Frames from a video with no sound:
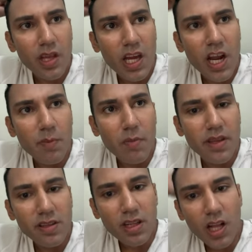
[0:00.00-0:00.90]
an upper
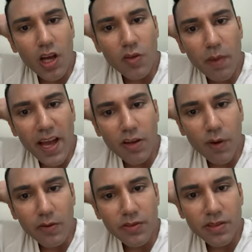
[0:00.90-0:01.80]
middle class
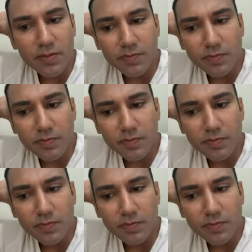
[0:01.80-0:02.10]
background,